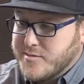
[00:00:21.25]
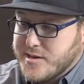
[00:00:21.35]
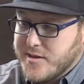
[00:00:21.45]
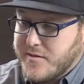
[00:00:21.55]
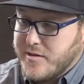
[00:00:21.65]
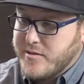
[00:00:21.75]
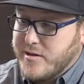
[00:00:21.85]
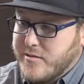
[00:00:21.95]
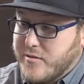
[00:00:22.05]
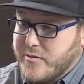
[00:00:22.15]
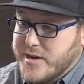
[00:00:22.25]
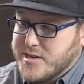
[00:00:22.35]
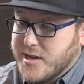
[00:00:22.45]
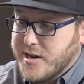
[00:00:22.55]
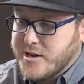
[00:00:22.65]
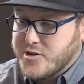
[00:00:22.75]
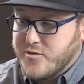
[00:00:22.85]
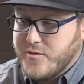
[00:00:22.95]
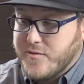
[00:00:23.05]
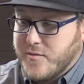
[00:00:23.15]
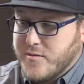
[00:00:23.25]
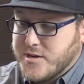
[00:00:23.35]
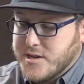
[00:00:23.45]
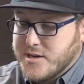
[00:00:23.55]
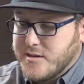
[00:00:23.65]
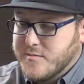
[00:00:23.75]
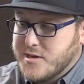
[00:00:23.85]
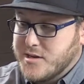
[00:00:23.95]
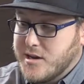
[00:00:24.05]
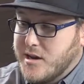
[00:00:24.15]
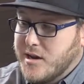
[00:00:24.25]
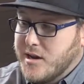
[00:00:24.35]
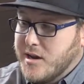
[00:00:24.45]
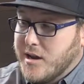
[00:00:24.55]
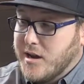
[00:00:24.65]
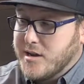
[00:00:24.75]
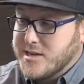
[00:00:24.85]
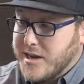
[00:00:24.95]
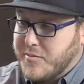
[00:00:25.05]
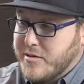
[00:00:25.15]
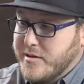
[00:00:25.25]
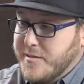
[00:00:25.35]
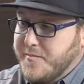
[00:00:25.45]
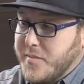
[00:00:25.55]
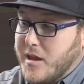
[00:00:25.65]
specifically or reset control 4 systems separately.